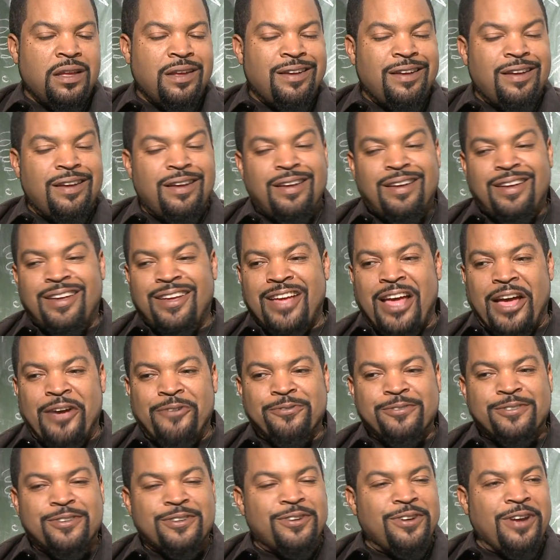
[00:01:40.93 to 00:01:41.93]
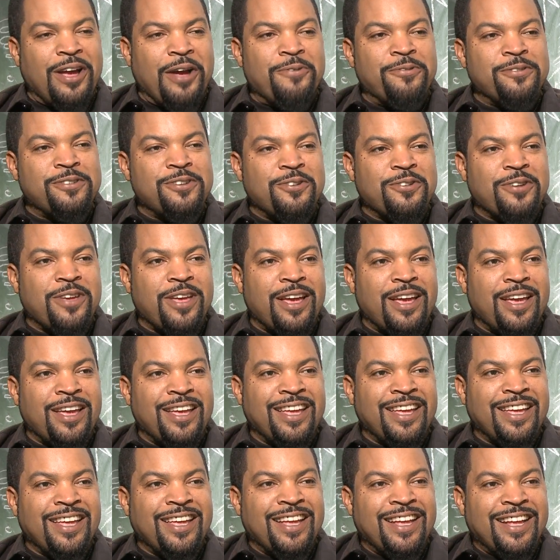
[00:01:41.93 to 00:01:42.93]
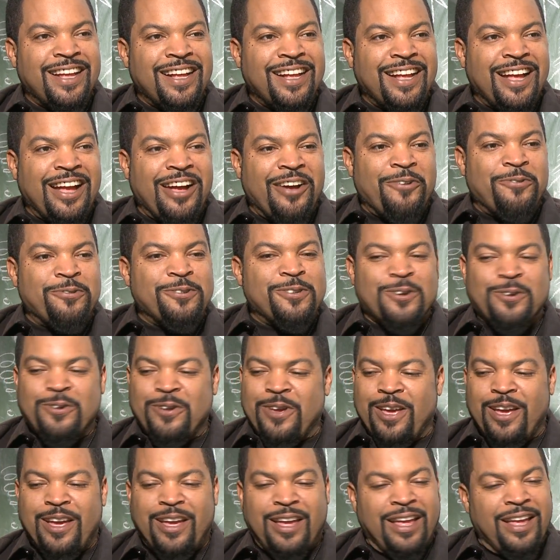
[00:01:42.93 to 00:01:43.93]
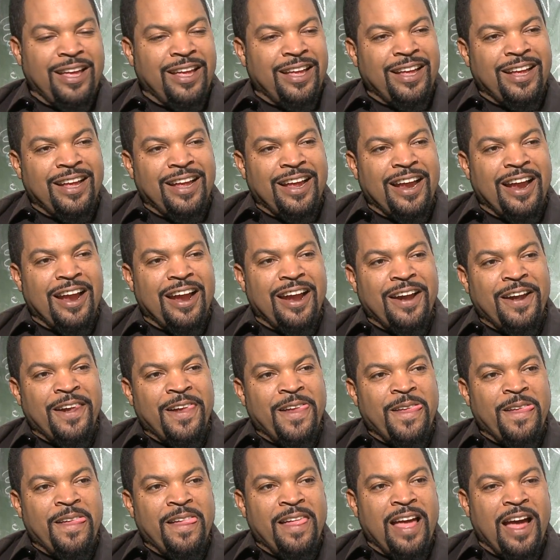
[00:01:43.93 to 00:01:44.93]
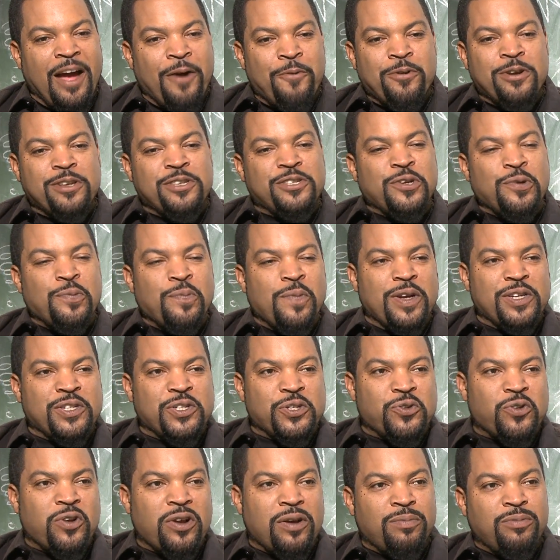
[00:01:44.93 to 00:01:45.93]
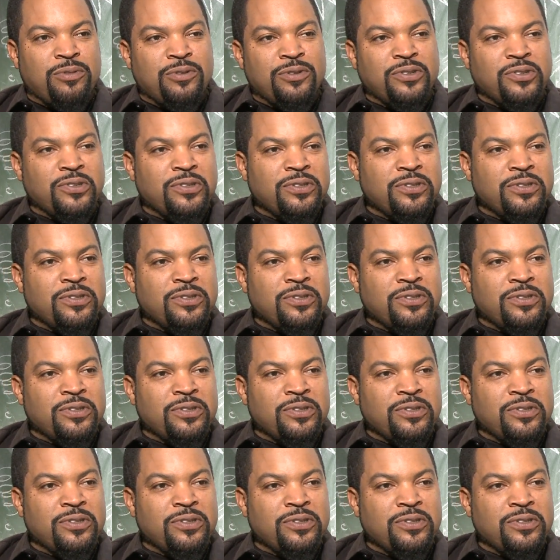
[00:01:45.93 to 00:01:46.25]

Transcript: I was okay. I was okay. I wasn't too much trouble.